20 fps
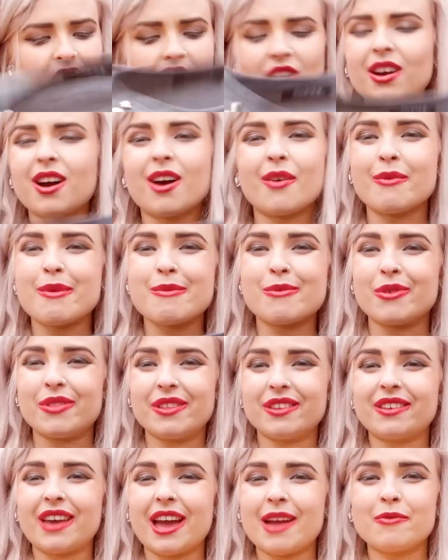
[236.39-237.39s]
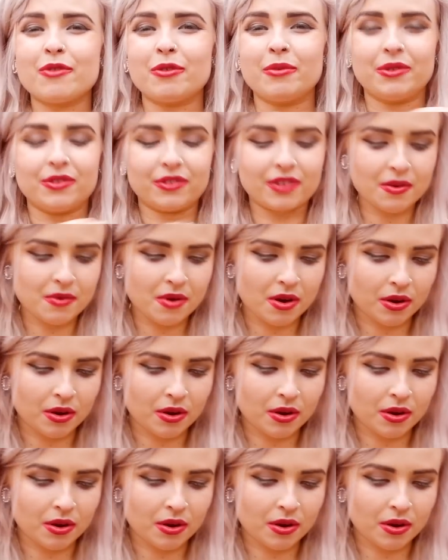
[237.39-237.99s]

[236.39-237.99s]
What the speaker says: I can't remember where this came from, it's so